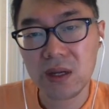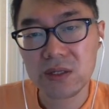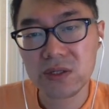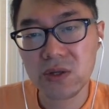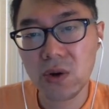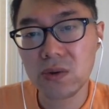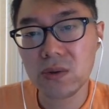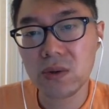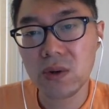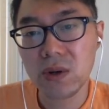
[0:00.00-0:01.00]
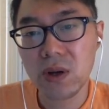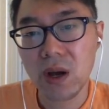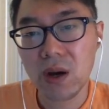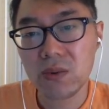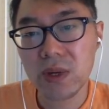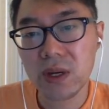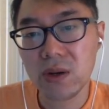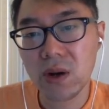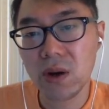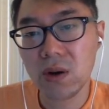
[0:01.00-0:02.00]
So we are
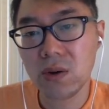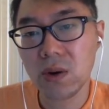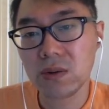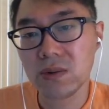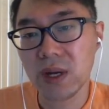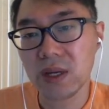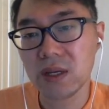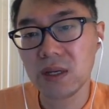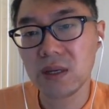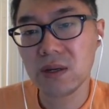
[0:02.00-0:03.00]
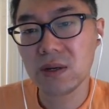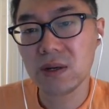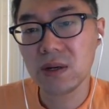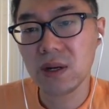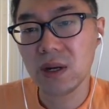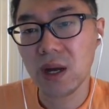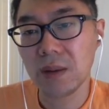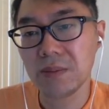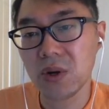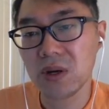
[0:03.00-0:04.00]
gonna go right here.
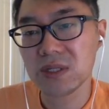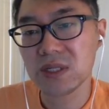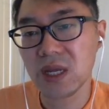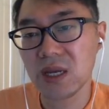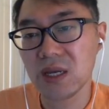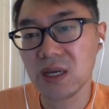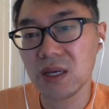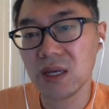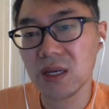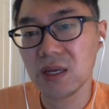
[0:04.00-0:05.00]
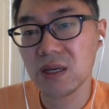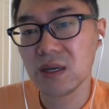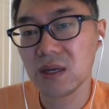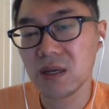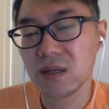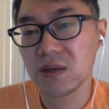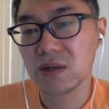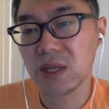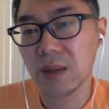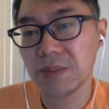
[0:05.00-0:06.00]
I'm gonna say the
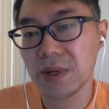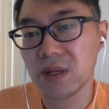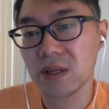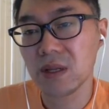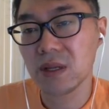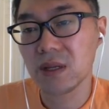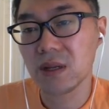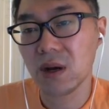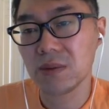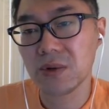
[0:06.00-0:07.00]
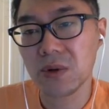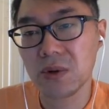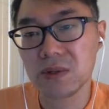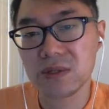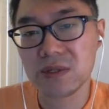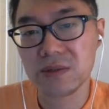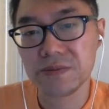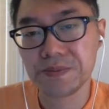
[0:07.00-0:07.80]
template, of course.